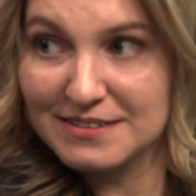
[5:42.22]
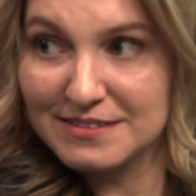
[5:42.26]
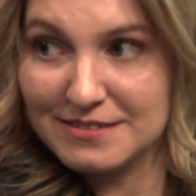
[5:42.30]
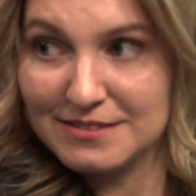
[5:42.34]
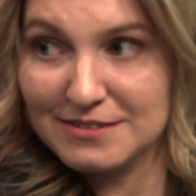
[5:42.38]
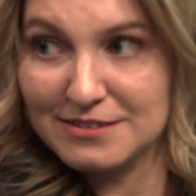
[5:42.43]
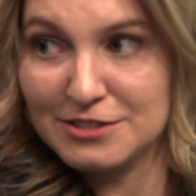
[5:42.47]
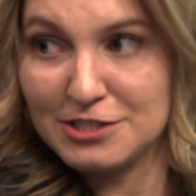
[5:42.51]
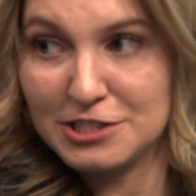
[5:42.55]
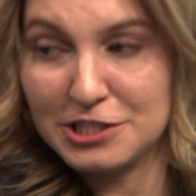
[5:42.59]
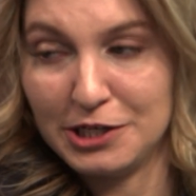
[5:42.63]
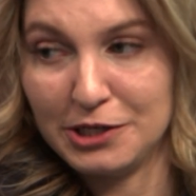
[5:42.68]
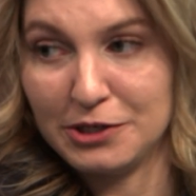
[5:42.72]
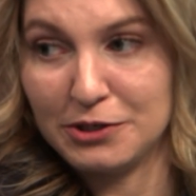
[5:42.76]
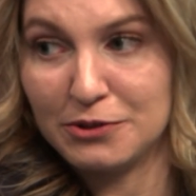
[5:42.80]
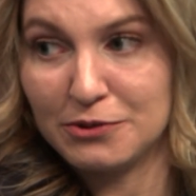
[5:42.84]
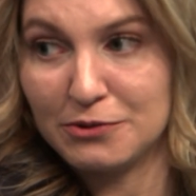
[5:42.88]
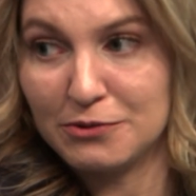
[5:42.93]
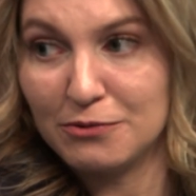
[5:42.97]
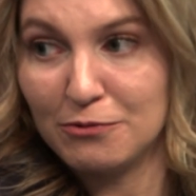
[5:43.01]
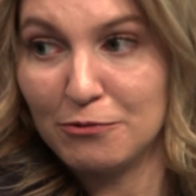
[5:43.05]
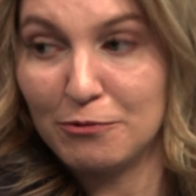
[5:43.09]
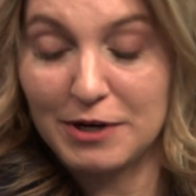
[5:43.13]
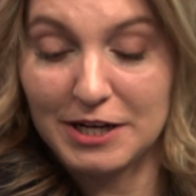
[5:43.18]

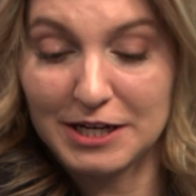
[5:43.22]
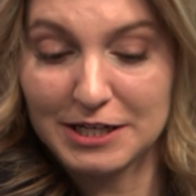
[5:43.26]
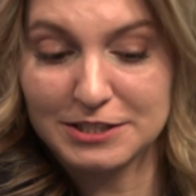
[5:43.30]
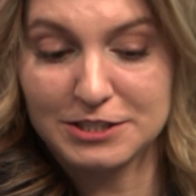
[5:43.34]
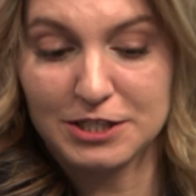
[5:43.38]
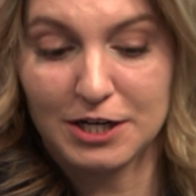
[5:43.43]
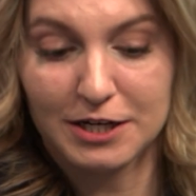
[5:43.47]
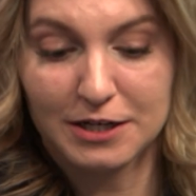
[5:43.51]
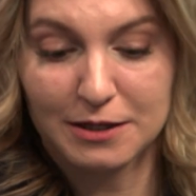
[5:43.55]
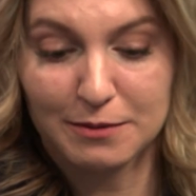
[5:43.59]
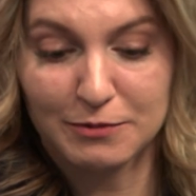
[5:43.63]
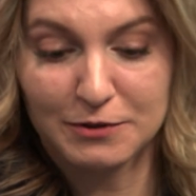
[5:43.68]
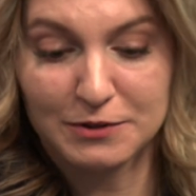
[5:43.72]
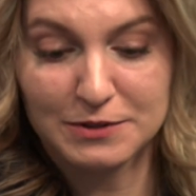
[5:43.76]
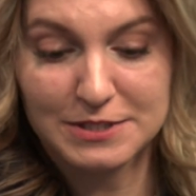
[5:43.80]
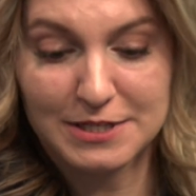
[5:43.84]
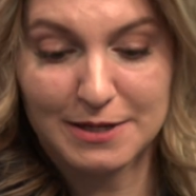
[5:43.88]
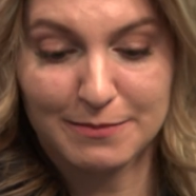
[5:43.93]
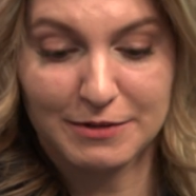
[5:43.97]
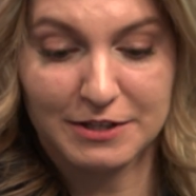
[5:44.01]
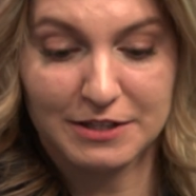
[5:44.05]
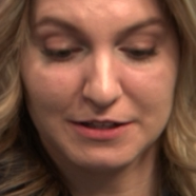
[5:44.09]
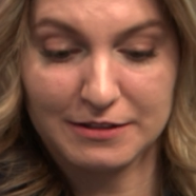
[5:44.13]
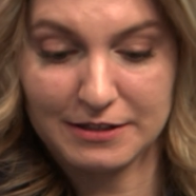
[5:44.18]
So we can talk about
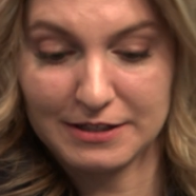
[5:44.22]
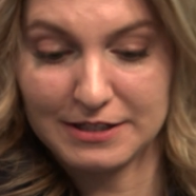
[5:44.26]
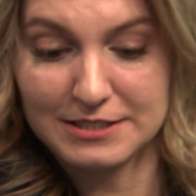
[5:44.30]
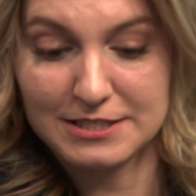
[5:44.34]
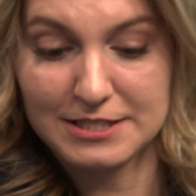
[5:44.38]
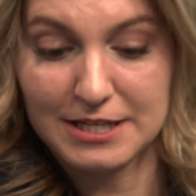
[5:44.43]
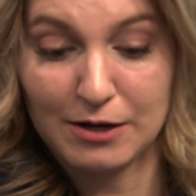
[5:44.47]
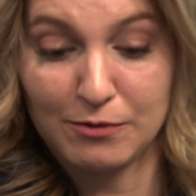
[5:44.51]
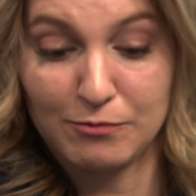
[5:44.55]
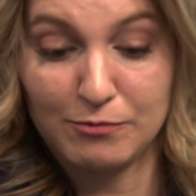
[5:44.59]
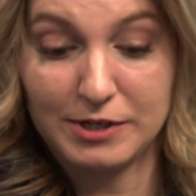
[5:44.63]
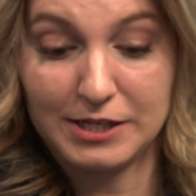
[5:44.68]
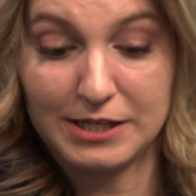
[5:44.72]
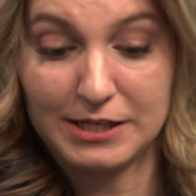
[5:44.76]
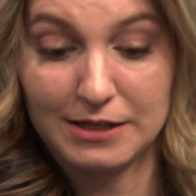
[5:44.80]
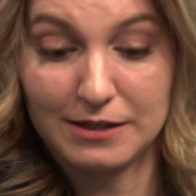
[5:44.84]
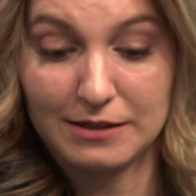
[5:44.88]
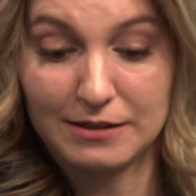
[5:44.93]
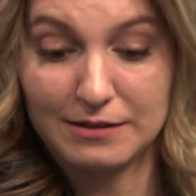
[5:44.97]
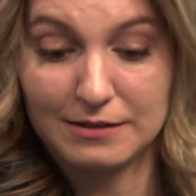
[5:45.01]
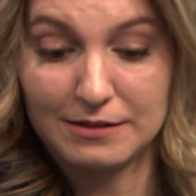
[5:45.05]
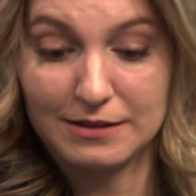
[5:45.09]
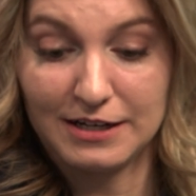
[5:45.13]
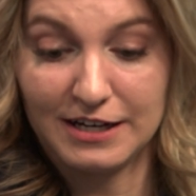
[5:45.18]
some of the things that
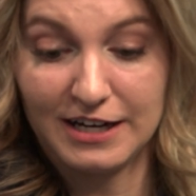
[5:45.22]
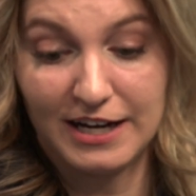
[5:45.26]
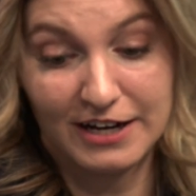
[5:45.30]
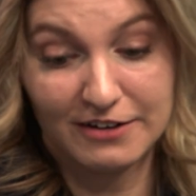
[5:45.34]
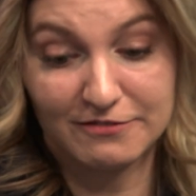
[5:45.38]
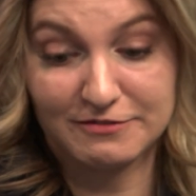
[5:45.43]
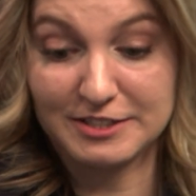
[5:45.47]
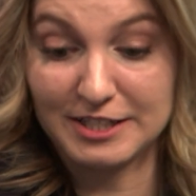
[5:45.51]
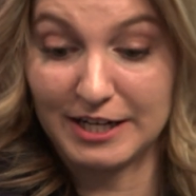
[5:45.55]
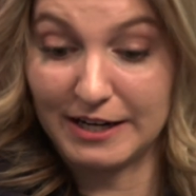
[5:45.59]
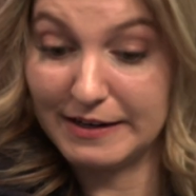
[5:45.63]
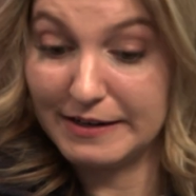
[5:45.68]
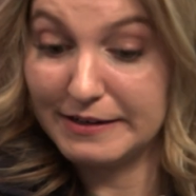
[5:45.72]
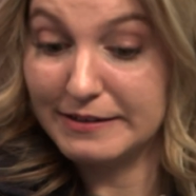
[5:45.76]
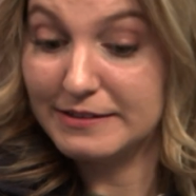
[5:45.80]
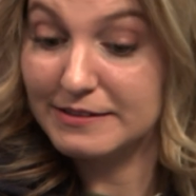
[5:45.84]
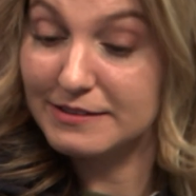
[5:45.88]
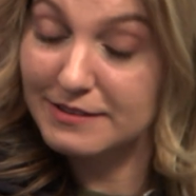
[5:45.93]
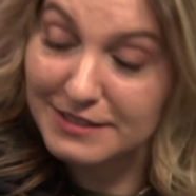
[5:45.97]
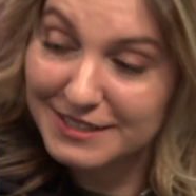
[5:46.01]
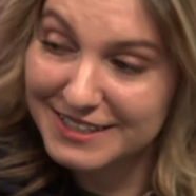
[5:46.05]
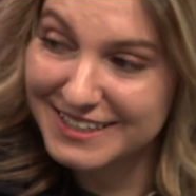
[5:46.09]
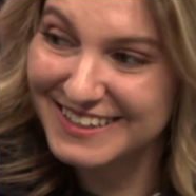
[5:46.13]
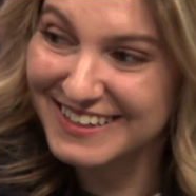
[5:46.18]
we have done
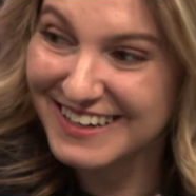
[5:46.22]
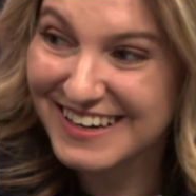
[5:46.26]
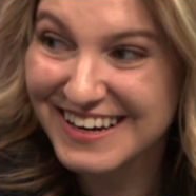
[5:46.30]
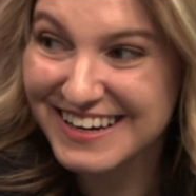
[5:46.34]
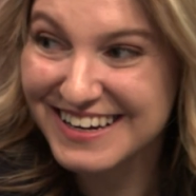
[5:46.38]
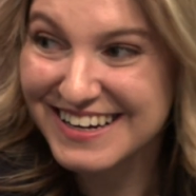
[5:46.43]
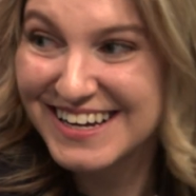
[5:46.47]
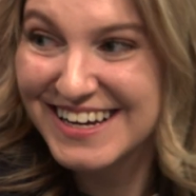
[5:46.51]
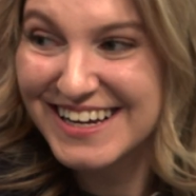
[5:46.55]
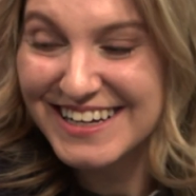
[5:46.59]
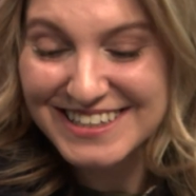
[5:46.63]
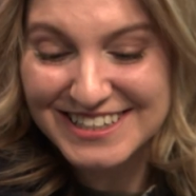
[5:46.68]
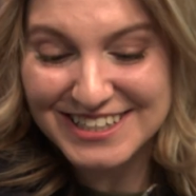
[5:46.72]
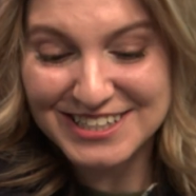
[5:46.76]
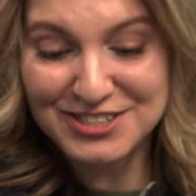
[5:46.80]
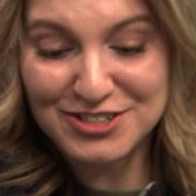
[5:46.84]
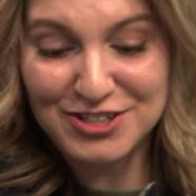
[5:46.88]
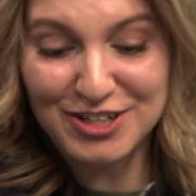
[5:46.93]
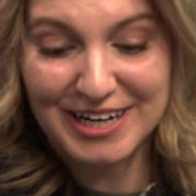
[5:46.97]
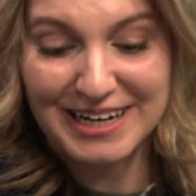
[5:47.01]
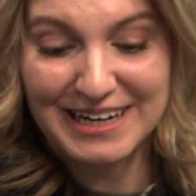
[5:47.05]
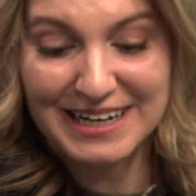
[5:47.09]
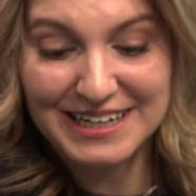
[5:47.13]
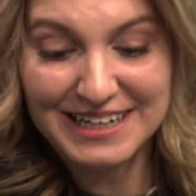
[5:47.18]
to
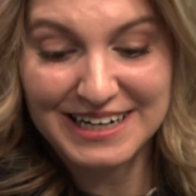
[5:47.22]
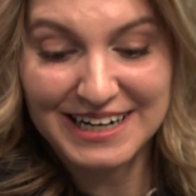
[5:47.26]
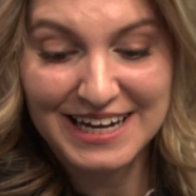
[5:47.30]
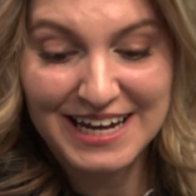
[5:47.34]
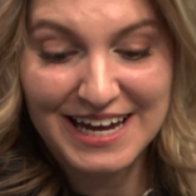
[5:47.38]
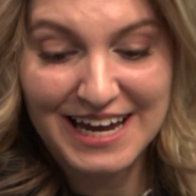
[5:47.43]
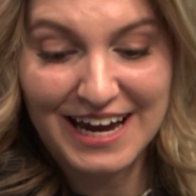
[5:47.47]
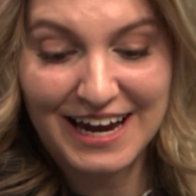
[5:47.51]
train.